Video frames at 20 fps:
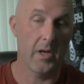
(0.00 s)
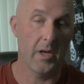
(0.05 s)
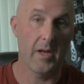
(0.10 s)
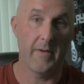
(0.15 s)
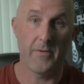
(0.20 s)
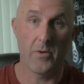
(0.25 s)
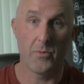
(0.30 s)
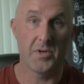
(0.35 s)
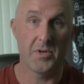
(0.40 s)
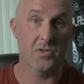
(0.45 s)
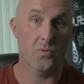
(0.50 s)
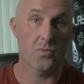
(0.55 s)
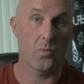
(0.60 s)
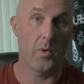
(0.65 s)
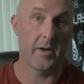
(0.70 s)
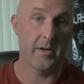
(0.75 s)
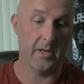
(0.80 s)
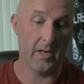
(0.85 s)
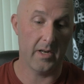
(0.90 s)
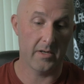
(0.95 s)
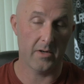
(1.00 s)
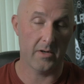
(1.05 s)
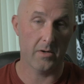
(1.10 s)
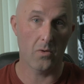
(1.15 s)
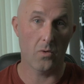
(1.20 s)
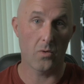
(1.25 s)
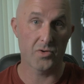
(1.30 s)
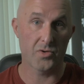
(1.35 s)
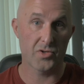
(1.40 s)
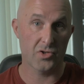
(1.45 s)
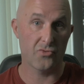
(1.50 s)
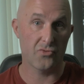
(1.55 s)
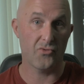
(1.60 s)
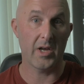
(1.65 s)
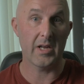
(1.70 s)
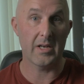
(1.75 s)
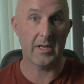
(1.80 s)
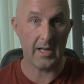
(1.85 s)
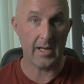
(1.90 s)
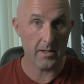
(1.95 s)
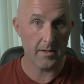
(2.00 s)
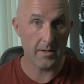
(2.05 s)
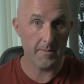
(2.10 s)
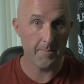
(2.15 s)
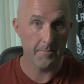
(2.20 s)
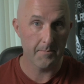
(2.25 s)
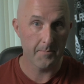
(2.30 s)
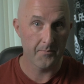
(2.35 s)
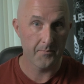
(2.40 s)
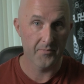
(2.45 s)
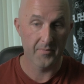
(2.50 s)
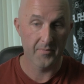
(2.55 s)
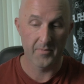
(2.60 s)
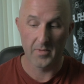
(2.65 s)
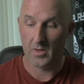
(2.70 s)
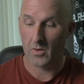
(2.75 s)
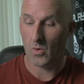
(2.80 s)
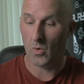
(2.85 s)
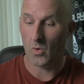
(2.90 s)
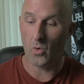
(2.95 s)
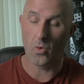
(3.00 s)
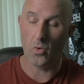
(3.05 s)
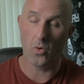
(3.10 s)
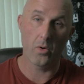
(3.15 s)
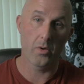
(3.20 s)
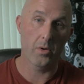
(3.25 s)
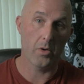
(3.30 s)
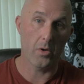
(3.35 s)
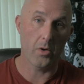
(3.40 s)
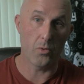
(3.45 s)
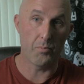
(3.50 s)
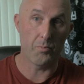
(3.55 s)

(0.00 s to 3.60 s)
if you just want it to go straight in, or you